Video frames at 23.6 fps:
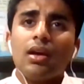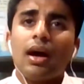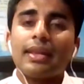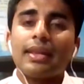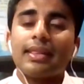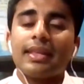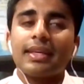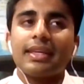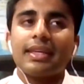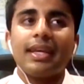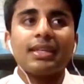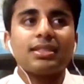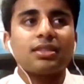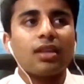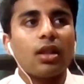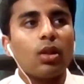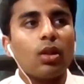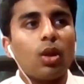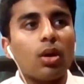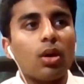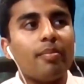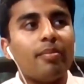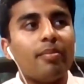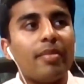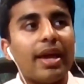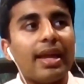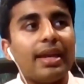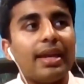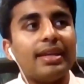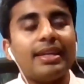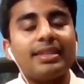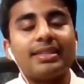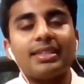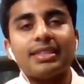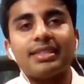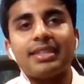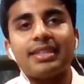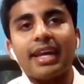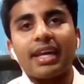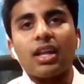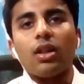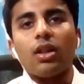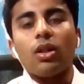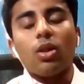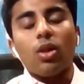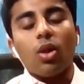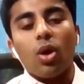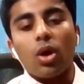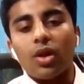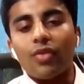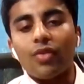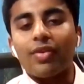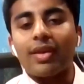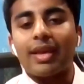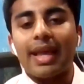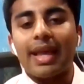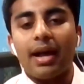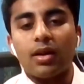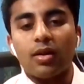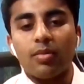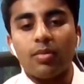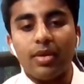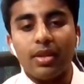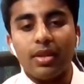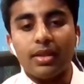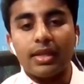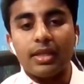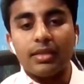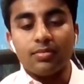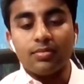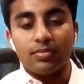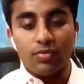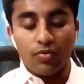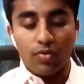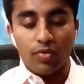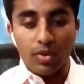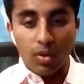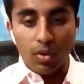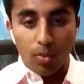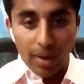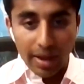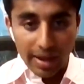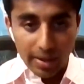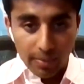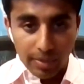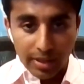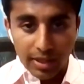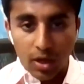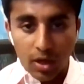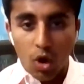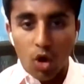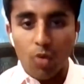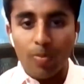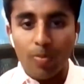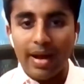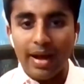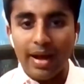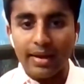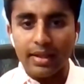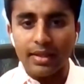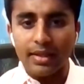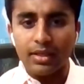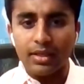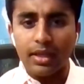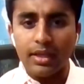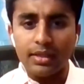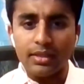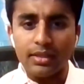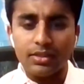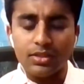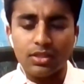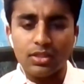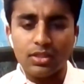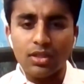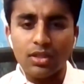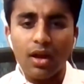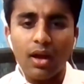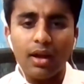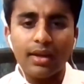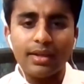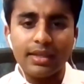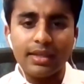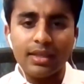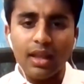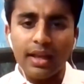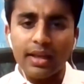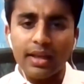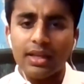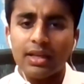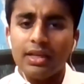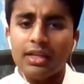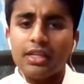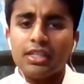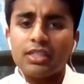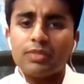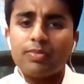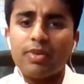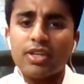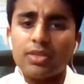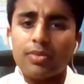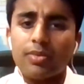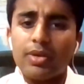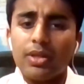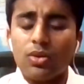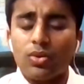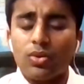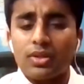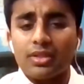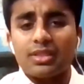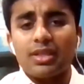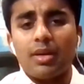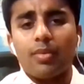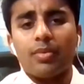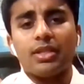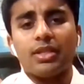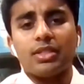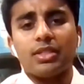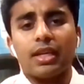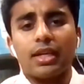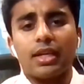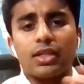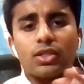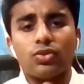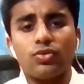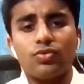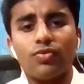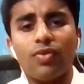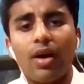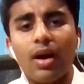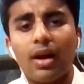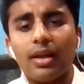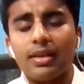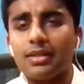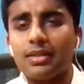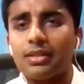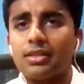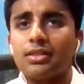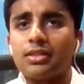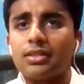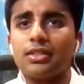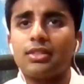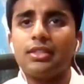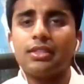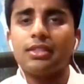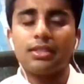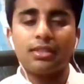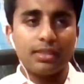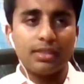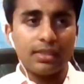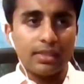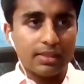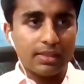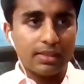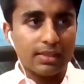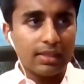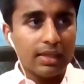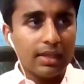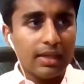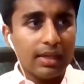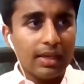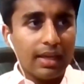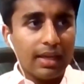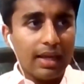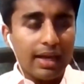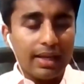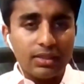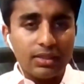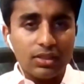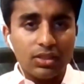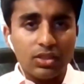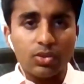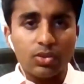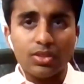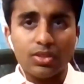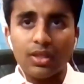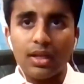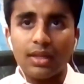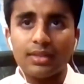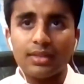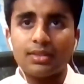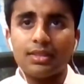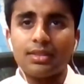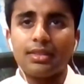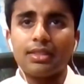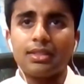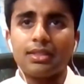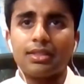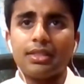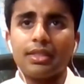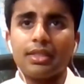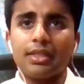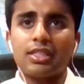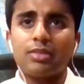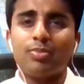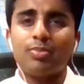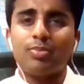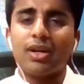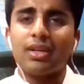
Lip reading: I think, yes, a lot of men need to take a lot of accountability for the way we go about it in society, like especially when we look at some of the sexual violence statistics and suicide statistics.